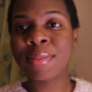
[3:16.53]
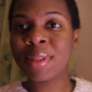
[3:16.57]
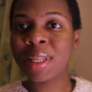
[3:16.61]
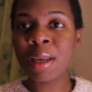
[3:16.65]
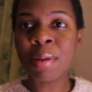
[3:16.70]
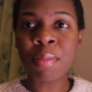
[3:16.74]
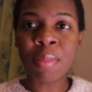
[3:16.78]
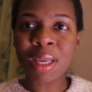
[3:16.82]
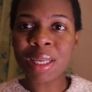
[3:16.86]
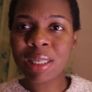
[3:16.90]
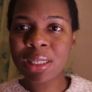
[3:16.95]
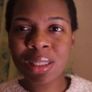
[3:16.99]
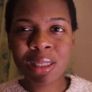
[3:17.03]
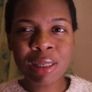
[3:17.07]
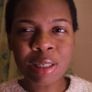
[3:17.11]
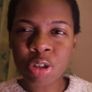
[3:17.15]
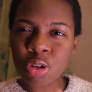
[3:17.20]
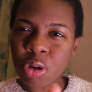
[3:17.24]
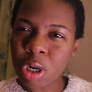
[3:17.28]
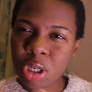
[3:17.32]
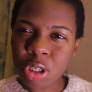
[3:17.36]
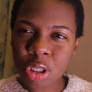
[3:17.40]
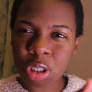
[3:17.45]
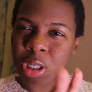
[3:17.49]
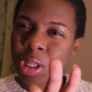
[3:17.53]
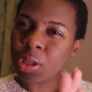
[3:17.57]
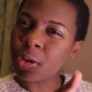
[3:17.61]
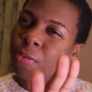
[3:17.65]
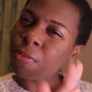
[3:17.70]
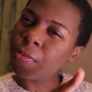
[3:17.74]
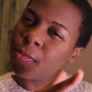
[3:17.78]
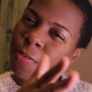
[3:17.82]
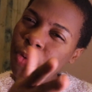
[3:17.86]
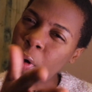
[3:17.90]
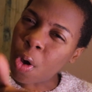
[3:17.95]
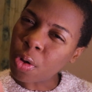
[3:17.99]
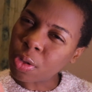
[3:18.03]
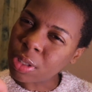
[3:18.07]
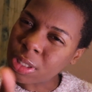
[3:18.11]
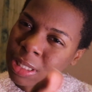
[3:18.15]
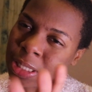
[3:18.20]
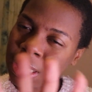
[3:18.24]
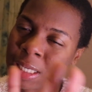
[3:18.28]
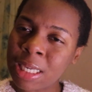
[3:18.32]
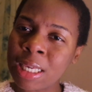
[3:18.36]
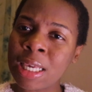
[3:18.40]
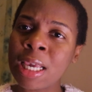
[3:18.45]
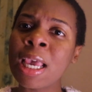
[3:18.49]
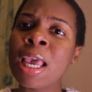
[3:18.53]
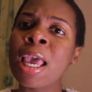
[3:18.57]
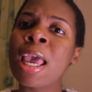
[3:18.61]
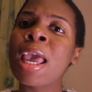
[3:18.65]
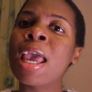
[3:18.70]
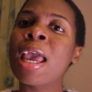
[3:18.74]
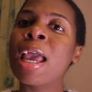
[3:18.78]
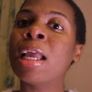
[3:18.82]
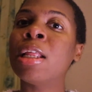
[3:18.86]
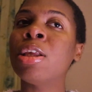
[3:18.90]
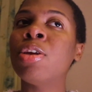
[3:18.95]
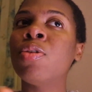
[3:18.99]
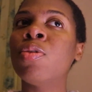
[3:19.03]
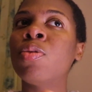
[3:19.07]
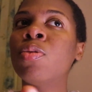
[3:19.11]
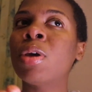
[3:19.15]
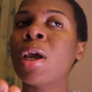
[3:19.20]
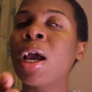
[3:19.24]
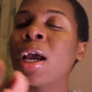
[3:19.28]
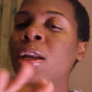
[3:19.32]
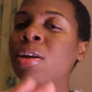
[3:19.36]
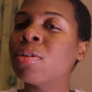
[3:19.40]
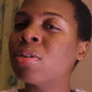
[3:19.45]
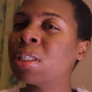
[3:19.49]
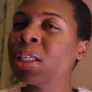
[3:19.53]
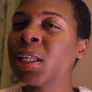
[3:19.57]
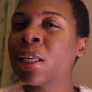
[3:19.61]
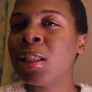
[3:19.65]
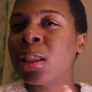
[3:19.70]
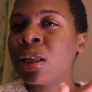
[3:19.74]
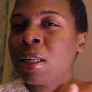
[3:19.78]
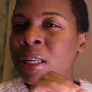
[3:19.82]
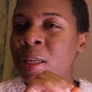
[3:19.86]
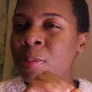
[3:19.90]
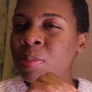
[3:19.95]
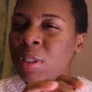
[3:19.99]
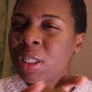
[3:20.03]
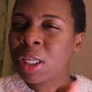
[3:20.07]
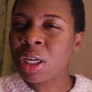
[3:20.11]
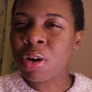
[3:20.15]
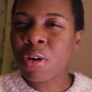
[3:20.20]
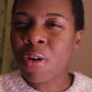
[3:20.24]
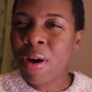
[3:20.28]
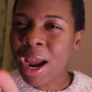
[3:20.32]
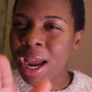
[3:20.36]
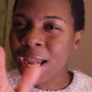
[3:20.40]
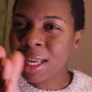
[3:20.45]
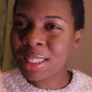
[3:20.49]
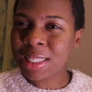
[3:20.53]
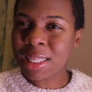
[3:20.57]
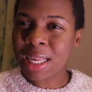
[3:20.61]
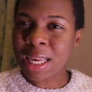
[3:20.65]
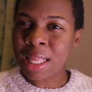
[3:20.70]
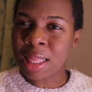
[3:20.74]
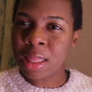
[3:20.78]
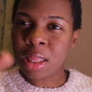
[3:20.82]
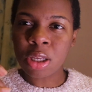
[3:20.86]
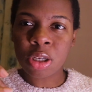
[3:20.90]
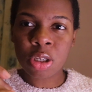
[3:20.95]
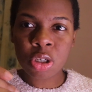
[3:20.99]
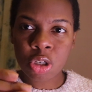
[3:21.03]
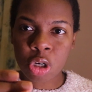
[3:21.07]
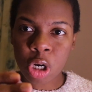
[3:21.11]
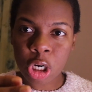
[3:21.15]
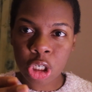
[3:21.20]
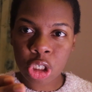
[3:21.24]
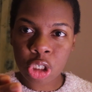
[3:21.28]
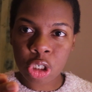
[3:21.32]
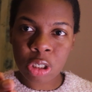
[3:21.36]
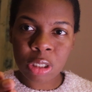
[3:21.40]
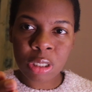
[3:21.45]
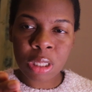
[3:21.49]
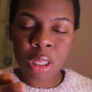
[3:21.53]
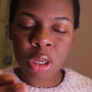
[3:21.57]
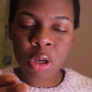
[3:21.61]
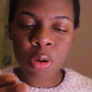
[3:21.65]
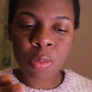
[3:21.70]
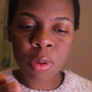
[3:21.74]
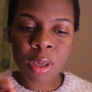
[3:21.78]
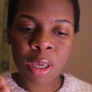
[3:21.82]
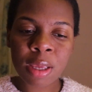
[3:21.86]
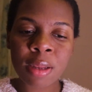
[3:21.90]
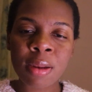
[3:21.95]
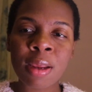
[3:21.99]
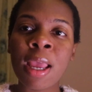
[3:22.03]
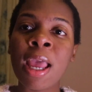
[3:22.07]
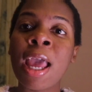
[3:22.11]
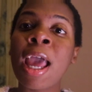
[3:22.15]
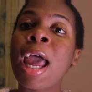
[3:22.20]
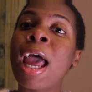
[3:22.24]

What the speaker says: it makes the structure a little faulty and you kind of see the dips and cracks in the structures a little bit,